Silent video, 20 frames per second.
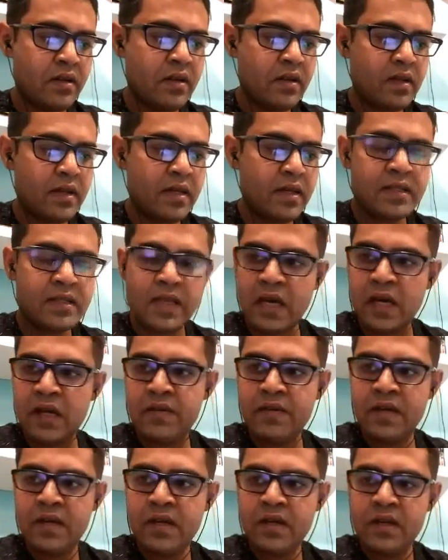is
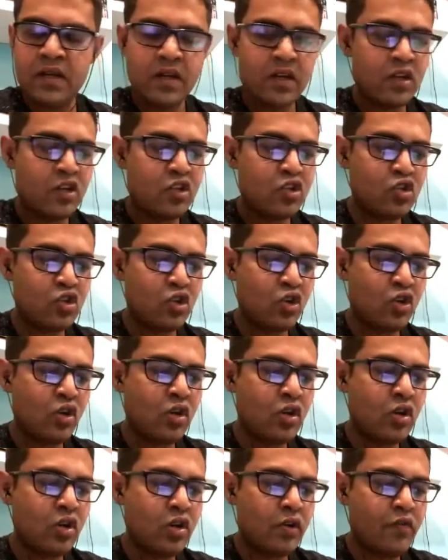R1. So
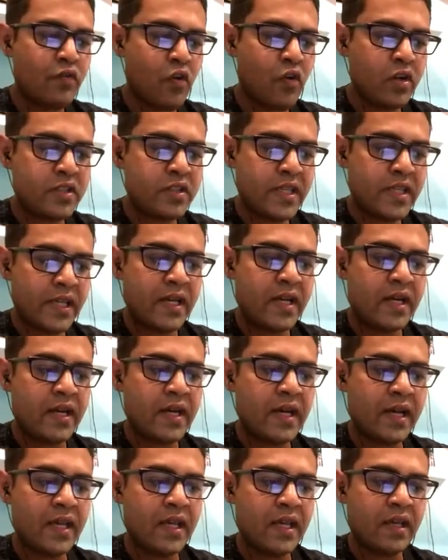for second
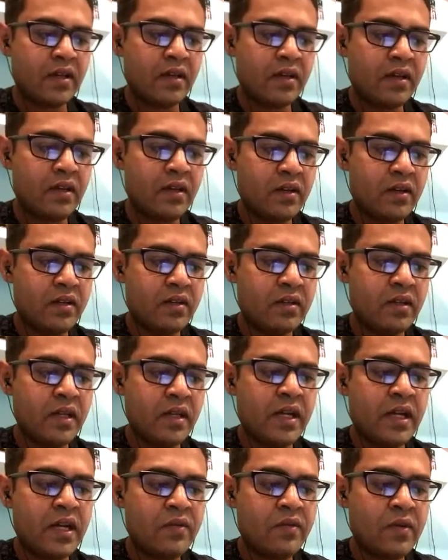hike, the
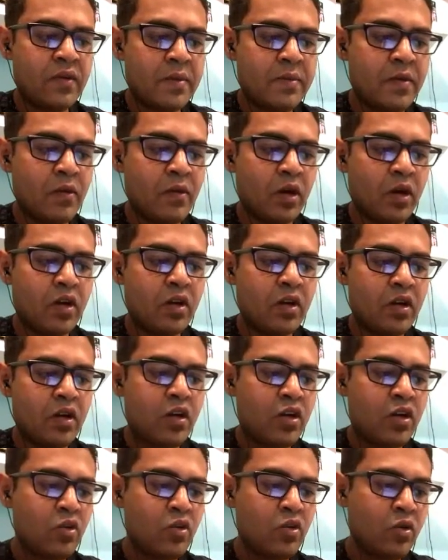rate will be what?
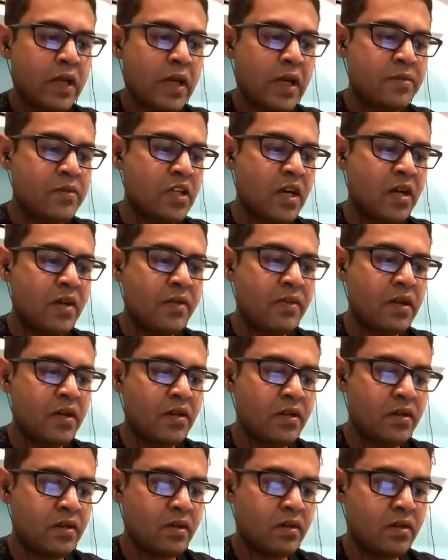2 times R1.
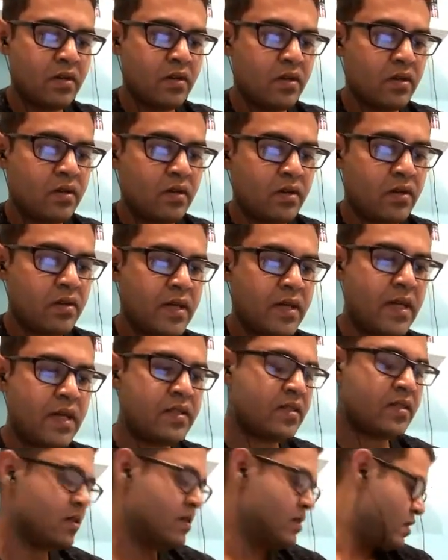Yes,
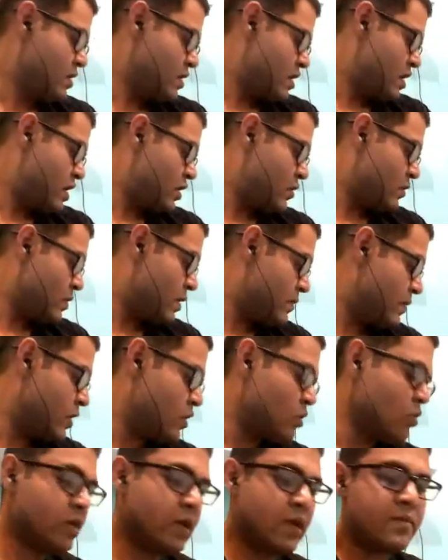it will be
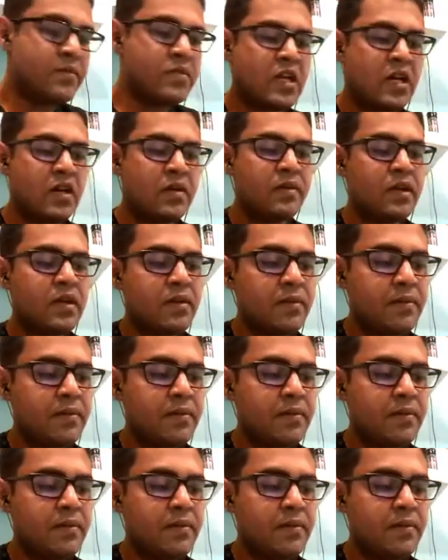2 times R1.